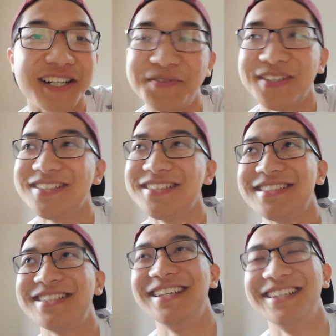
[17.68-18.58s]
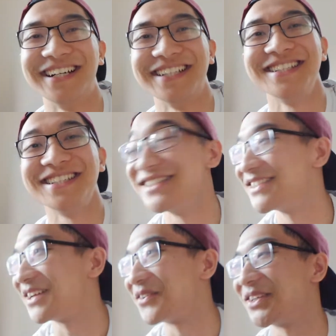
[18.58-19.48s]
because I need the
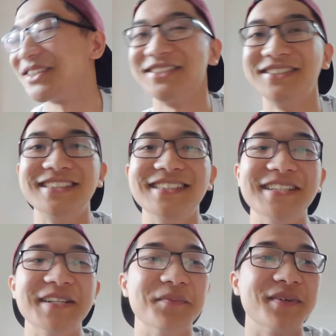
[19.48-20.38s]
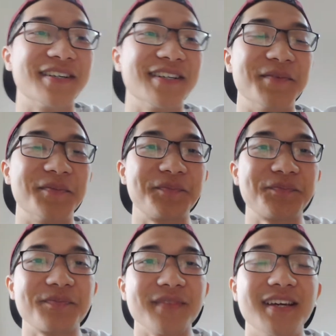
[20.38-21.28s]
internet right now but um,
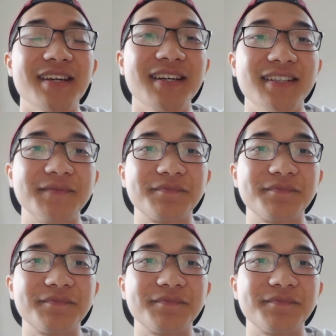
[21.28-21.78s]
yeah